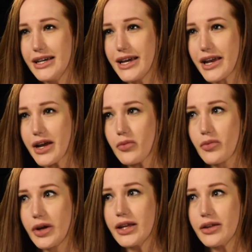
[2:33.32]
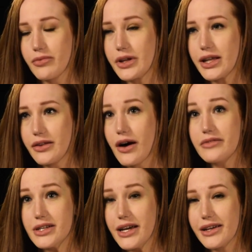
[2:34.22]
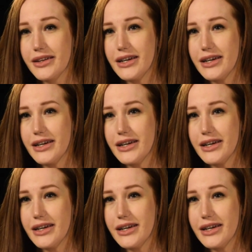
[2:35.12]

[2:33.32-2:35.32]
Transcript: and I really, really loved it.